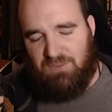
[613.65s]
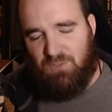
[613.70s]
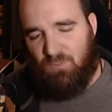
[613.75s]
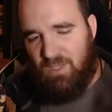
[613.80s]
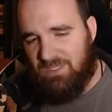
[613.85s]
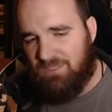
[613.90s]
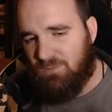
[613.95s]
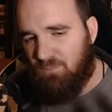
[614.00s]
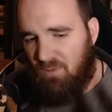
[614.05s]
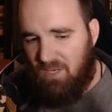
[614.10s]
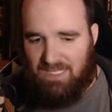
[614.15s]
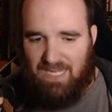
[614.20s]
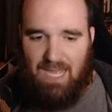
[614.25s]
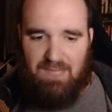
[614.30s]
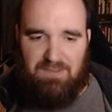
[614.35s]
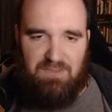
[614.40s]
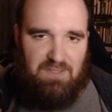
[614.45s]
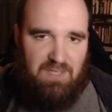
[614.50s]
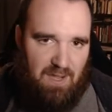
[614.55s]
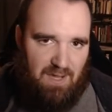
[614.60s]
the reason why
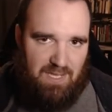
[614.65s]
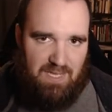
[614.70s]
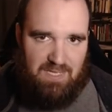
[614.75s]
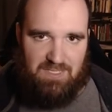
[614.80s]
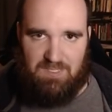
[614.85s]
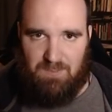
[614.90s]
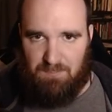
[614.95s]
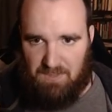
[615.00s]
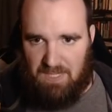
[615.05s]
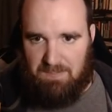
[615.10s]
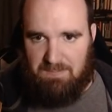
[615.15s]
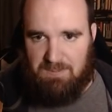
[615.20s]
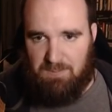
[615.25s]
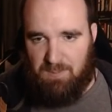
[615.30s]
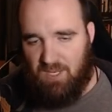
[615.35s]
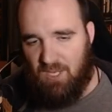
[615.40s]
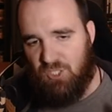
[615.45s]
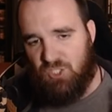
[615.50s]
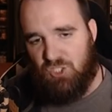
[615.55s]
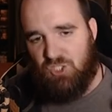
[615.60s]
Kathleen Kennedy is to blame is
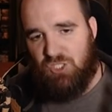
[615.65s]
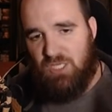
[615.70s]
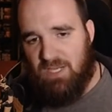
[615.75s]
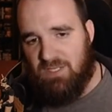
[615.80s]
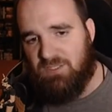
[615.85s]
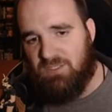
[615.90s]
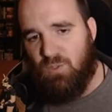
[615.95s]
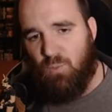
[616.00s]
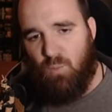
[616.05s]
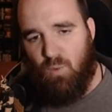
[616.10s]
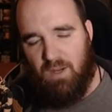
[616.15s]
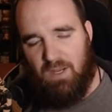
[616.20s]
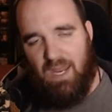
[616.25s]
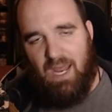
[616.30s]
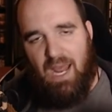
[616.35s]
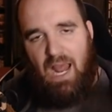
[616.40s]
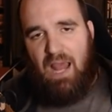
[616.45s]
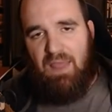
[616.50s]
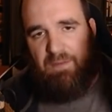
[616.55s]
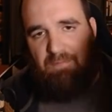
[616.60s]
because she is the one one
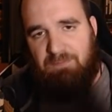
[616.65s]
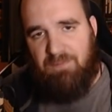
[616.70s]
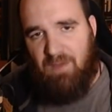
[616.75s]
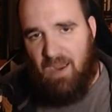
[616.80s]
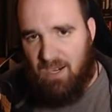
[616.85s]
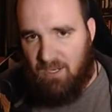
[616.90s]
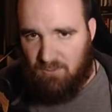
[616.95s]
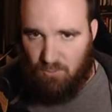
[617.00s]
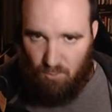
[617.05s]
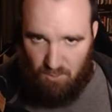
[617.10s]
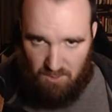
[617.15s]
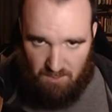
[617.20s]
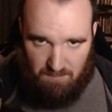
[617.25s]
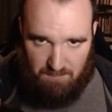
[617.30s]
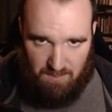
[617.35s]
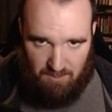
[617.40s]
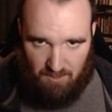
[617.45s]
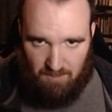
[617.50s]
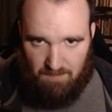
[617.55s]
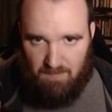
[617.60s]
that fired Lord and
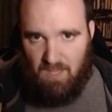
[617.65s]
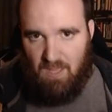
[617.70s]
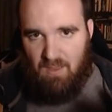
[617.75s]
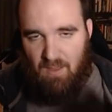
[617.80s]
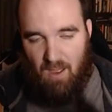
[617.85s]
Mitter,